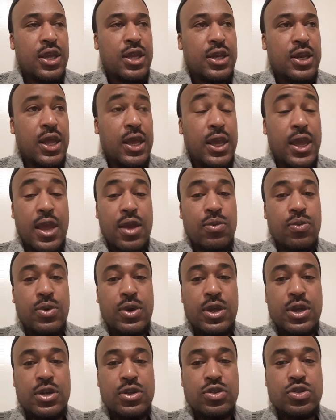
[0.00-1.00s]
They can't
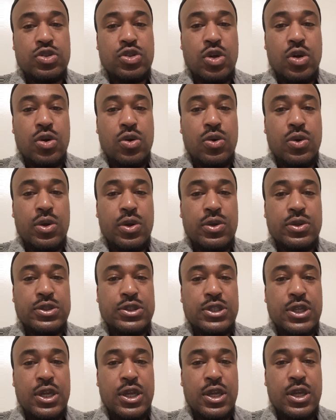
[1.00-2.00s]
really control, you know what I'm
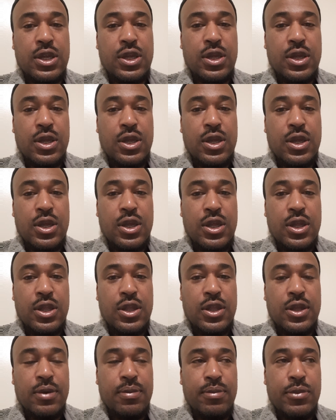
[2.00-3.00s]
saying,
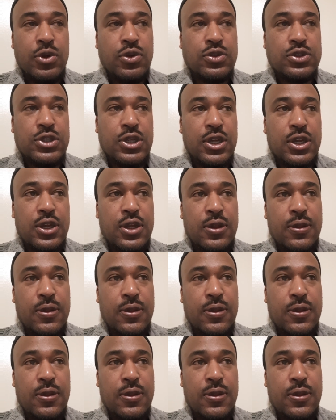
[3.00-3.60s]
your music,